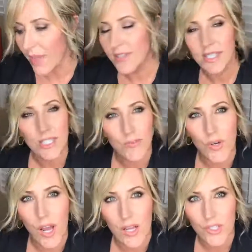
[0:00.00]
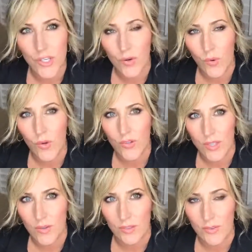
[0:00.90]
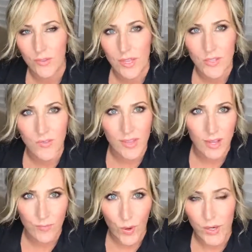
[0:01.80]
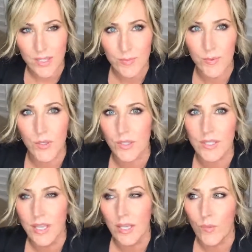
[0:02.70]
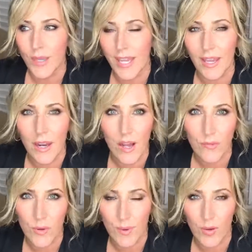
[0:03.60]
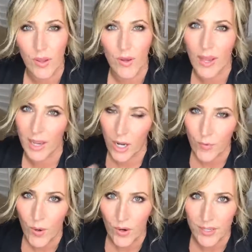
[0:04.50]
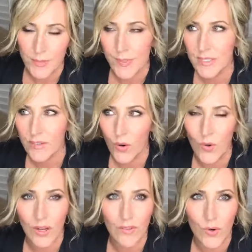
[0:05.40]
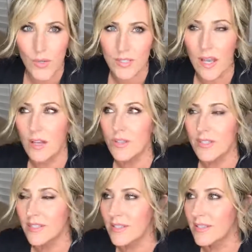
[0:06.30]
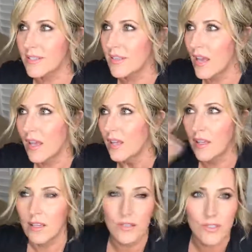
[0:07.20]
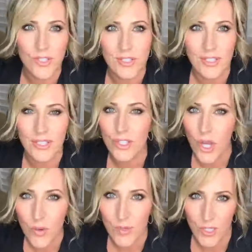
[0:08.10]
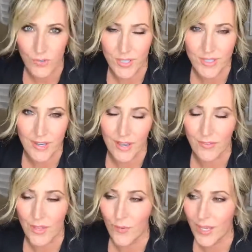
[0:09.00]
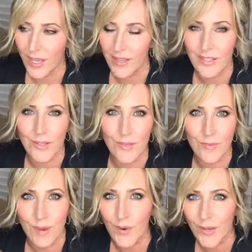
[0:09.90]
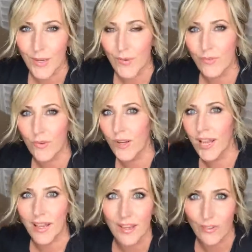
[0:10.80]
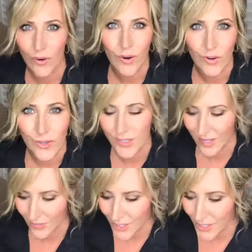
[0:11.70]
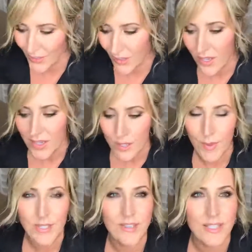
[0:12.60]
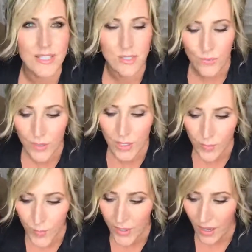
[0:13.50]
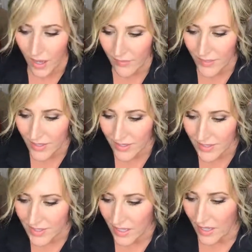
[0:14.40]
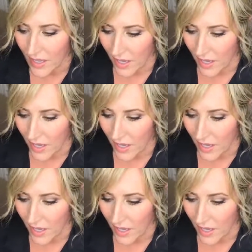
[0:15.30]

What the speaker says: And this is for non-show orders only. For those of you that have parties booked, we can't offer BOGO at our parties because of course the hostess just gets so much free stuff that we can't do the buy one, get one free and give her all her stuff too. So most of this is really pretty obvious.